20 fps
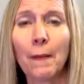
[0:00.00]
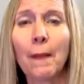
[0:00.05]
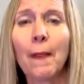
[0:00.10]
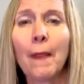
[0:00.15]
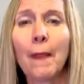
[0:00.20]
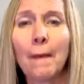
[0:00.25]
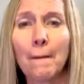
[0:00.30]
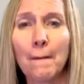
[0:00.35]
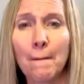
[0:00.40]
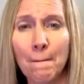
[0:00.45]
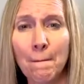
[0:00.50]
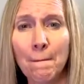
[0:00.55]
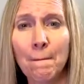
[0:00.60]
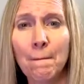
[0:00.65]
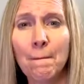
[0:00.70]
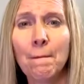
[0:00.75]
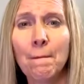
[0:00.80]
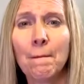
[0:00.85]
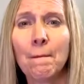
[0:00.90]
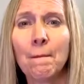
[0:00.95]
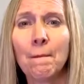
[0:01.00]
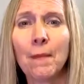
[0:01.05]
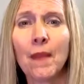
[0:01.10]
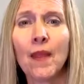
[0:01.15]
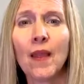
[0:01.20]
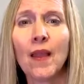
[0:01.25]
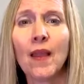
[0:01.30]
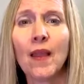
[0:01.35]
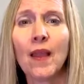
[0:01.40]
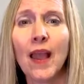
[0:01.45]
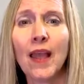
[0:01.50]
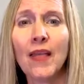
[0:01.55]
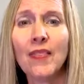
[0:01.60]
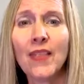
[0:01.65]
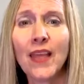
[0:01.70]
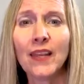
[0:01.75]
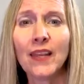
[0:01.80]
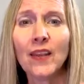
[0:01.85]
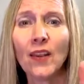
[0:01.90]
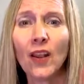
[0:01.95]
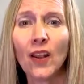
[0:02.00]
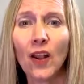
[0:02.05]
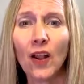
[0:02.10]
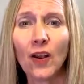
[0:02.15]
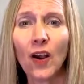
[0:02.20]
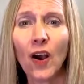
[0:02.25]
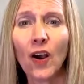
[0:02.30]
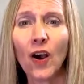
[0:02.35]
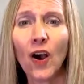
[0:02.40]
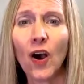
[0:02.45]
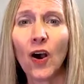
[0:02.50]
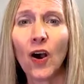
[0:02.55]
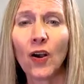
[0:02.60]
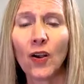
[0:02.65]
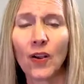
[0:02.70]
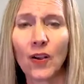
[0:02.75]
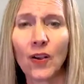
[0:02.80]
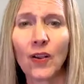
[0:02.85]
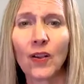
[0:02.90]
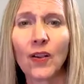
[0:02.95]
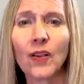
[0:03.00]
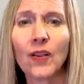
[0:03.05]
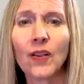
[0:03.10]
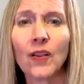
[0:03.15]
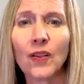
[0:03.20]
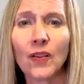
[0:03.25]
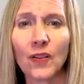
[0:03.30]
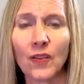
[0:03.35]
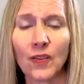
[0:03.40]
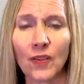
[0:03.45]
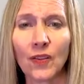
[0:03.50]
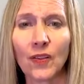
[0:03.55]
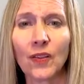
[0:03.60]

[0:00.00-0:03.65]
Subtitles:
So I personally like having a PT stretch mine out,